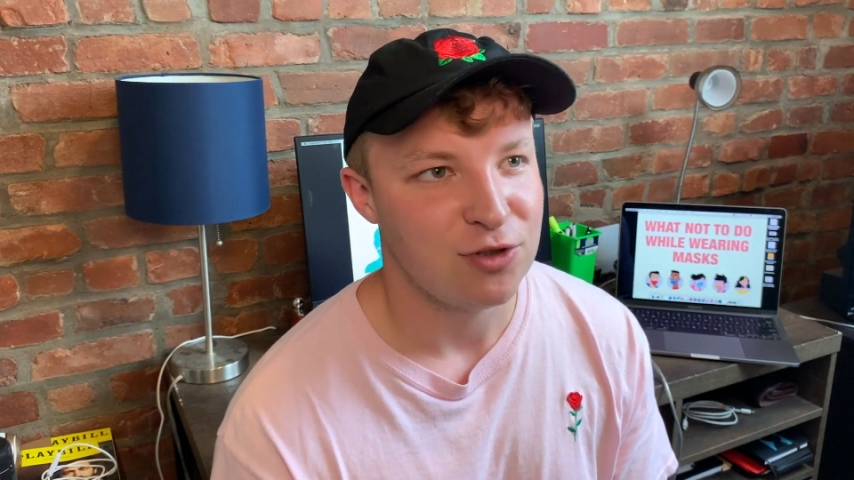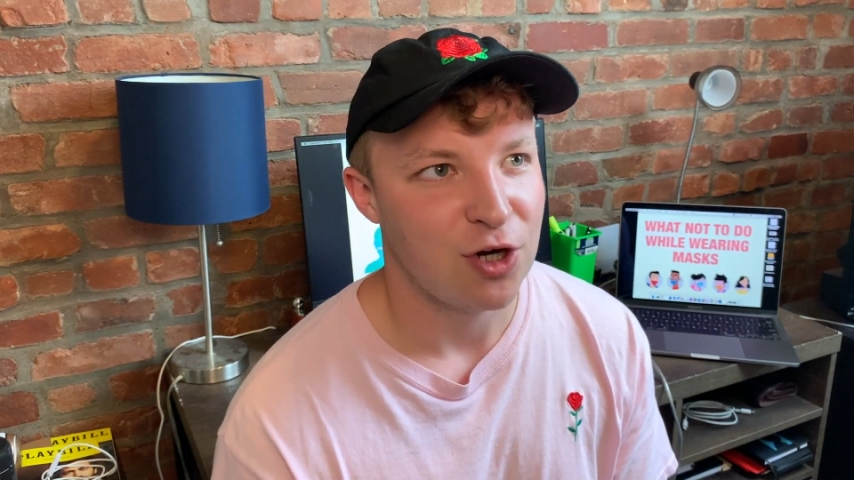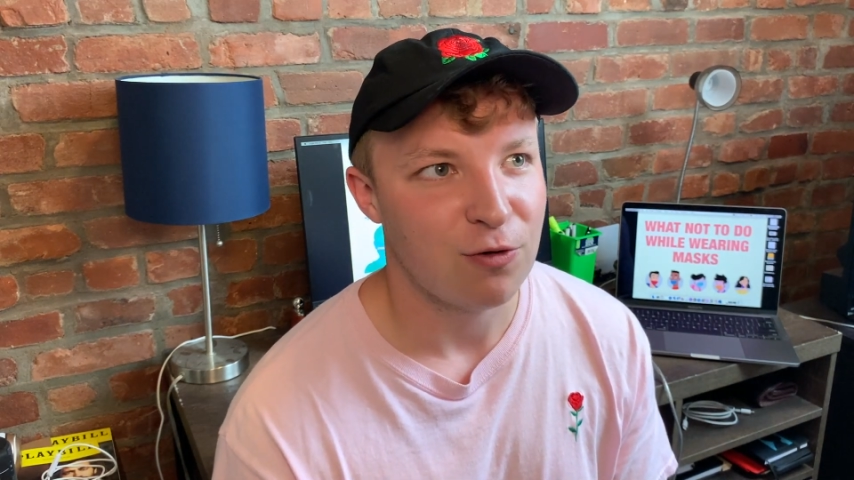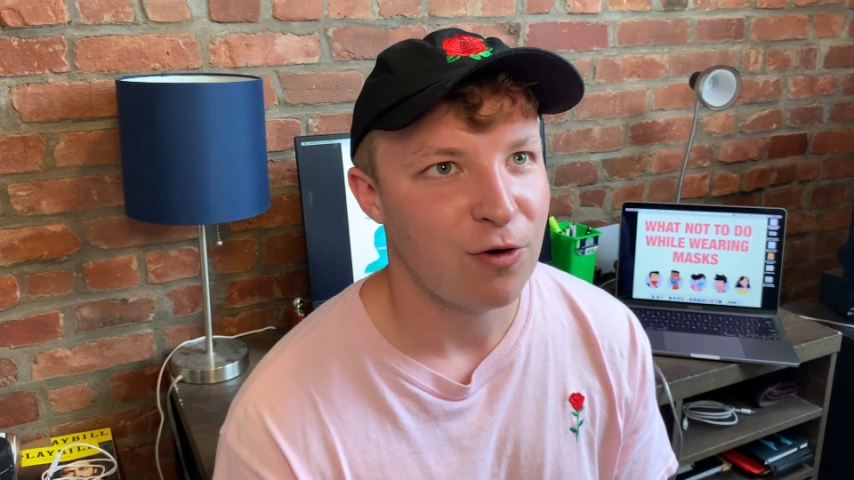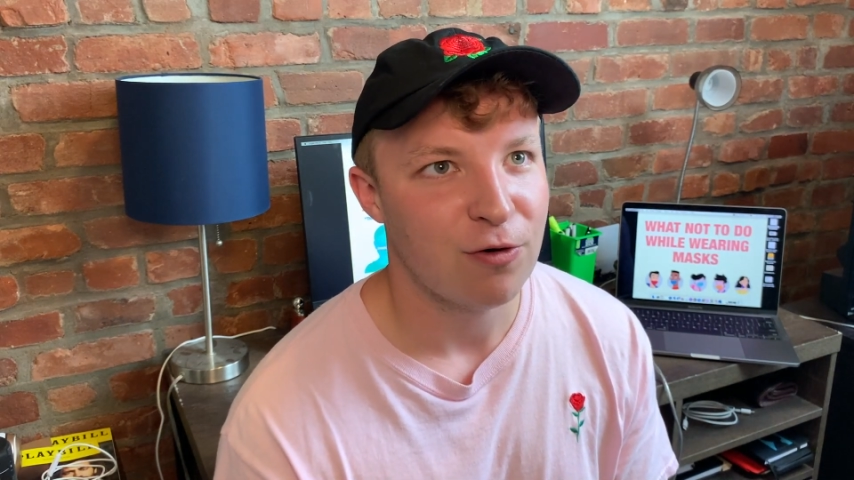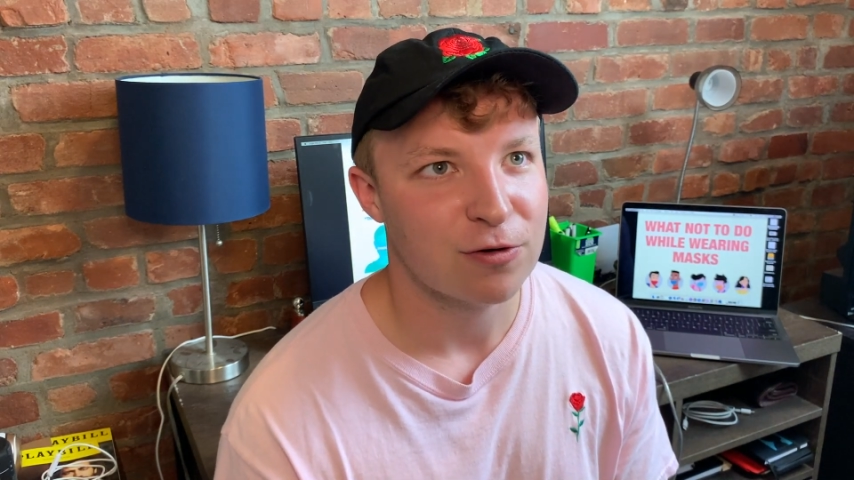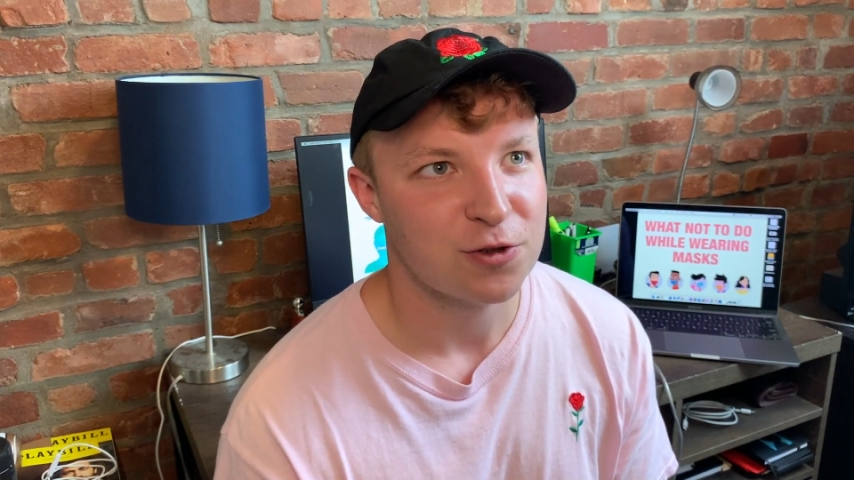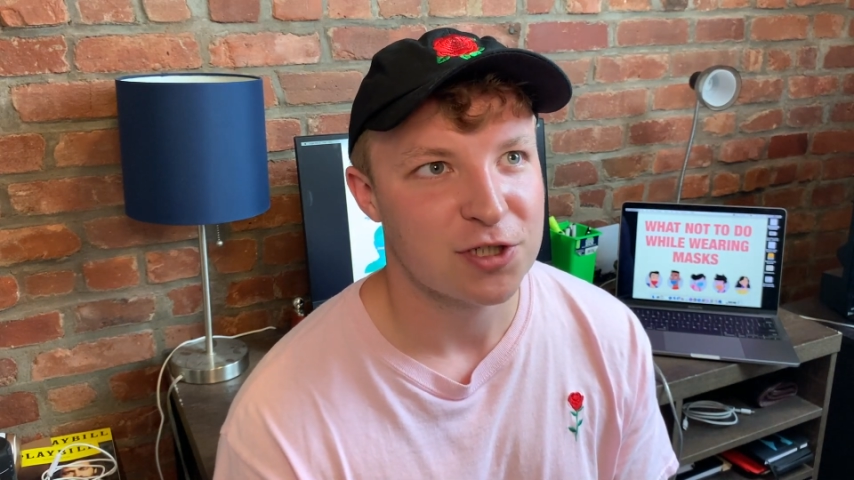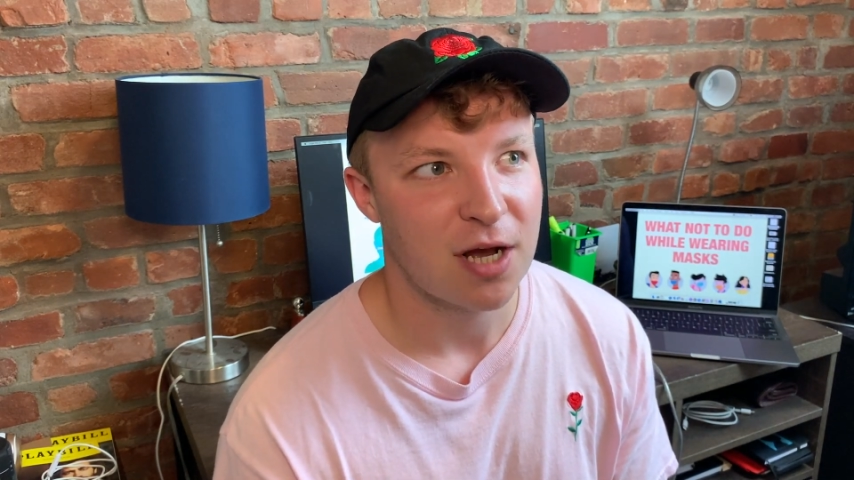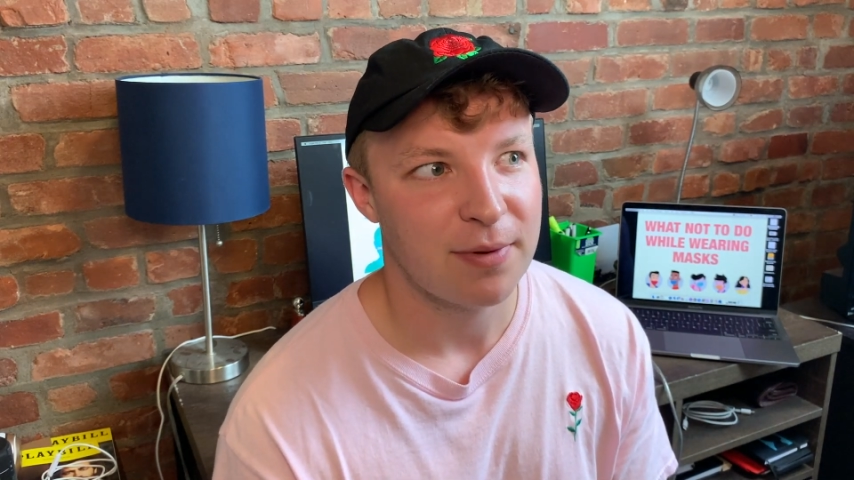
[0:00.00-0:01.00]
Don't go
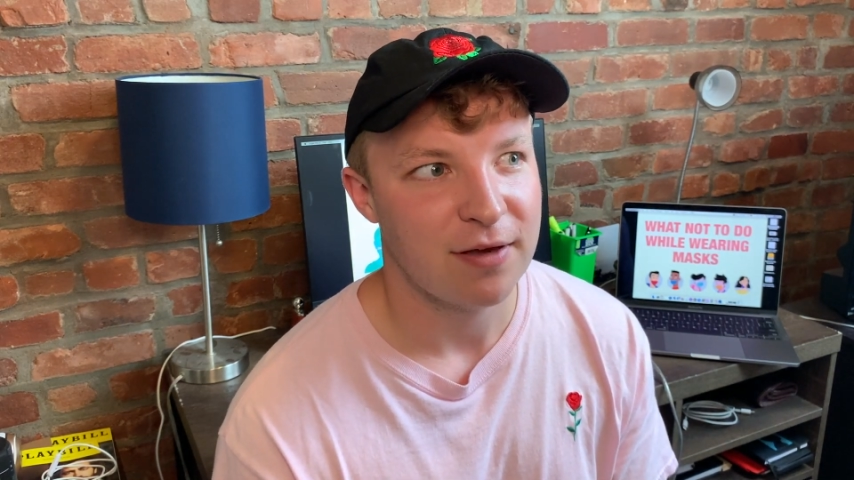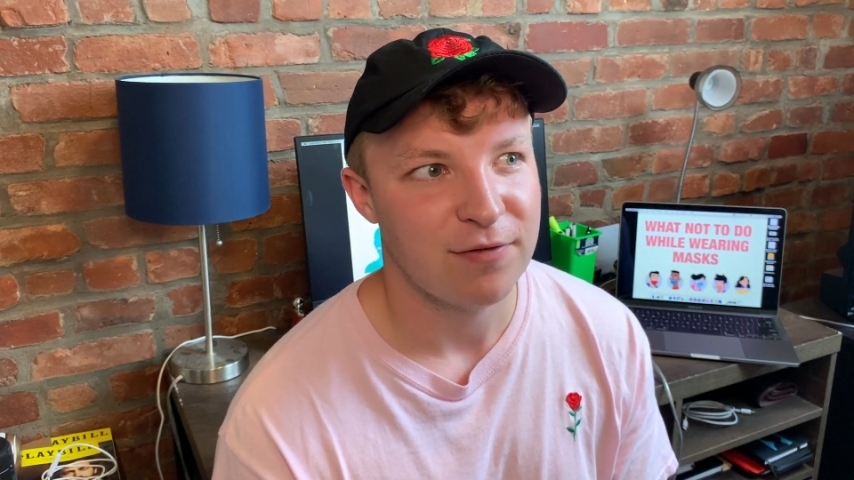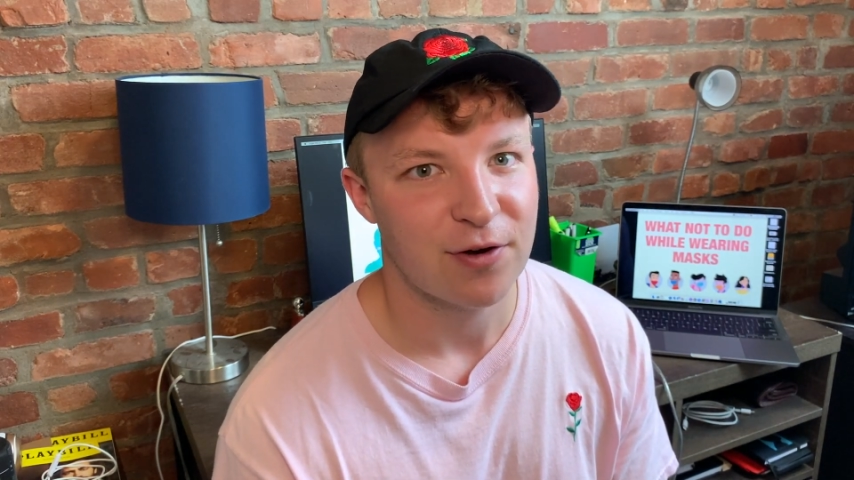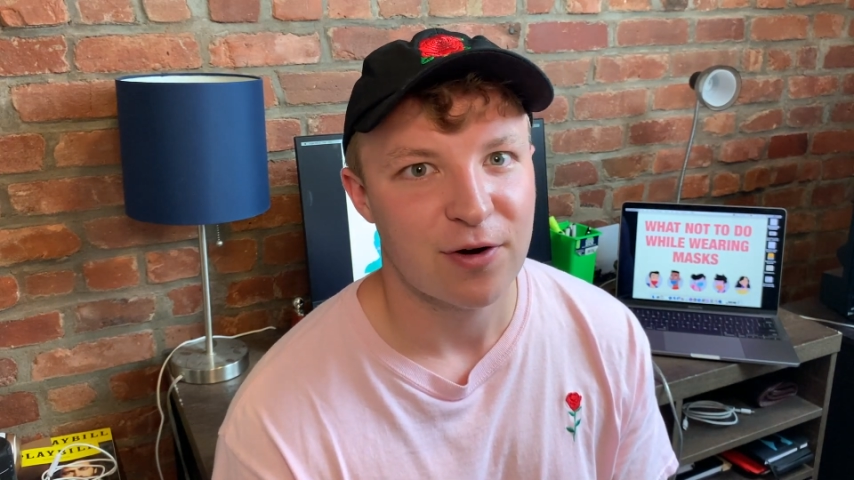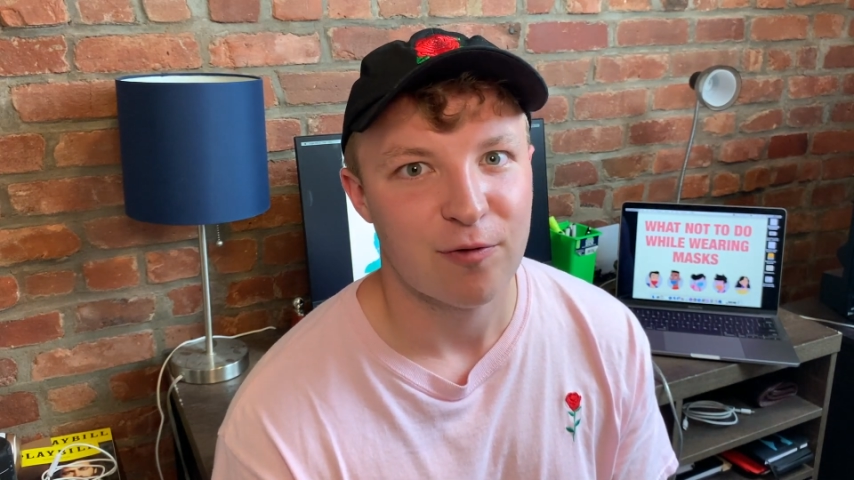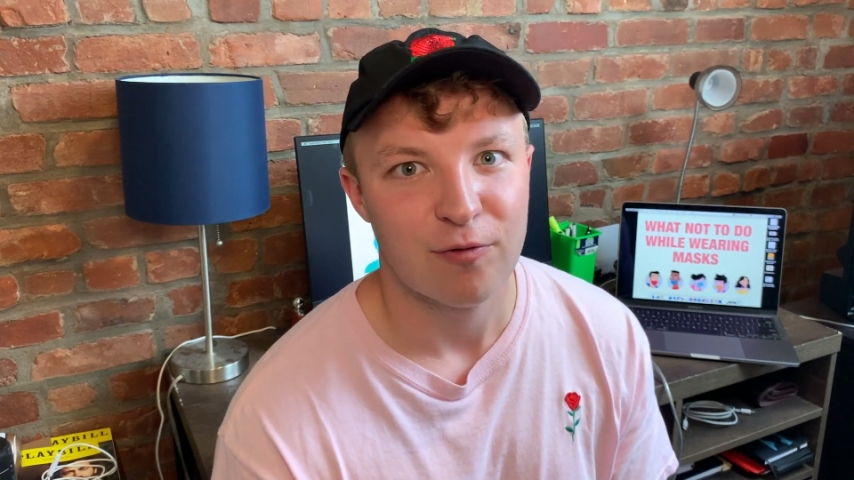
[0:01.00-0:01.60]
grocery shopping if you're in a